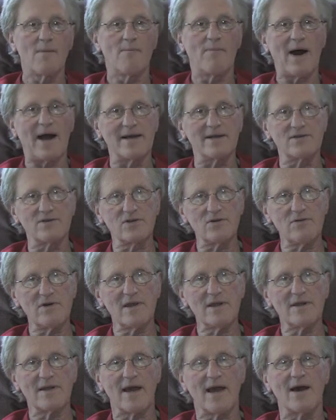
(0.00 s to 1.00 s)
By
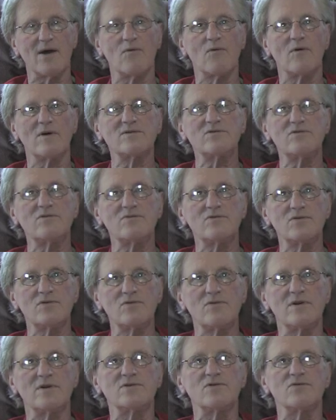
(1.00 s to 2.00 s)
doing that, what you
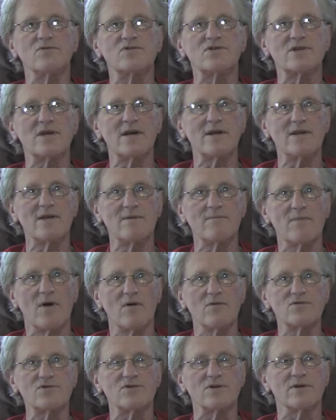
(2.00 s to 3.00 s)
do is you set in
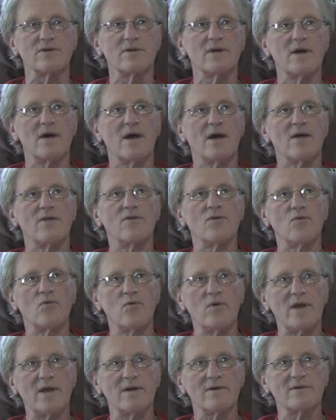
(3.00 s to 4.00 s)
motion the
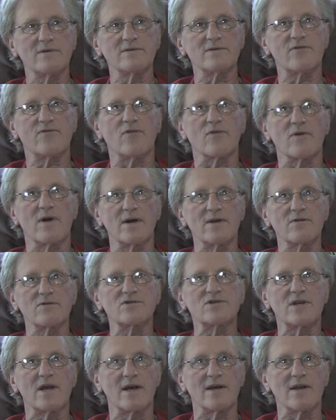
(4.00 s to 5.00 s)
wheels for
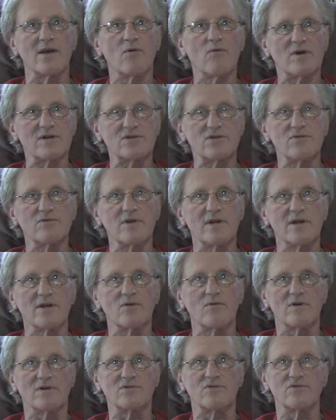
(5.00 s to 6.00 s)
understanding what you need
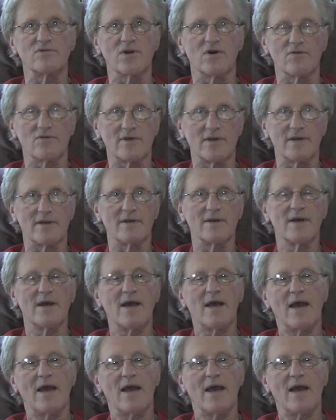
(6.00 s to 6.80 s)
and what you don't need.